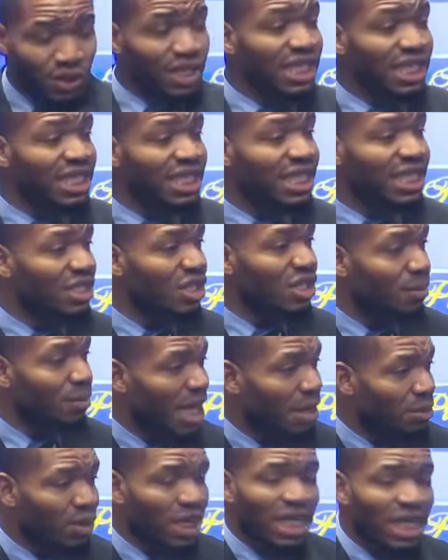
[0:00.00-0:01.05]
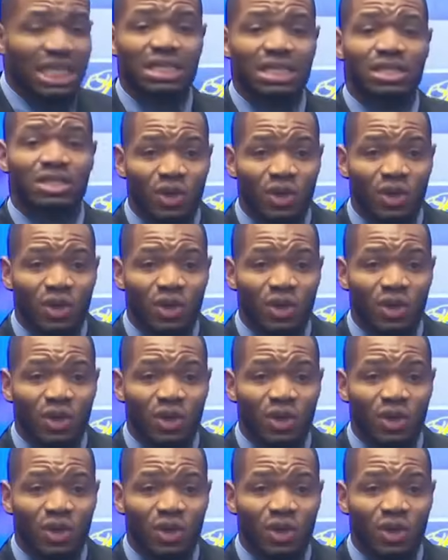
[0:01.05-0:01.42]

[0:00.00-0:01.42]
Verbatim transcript: Do you read your Bible where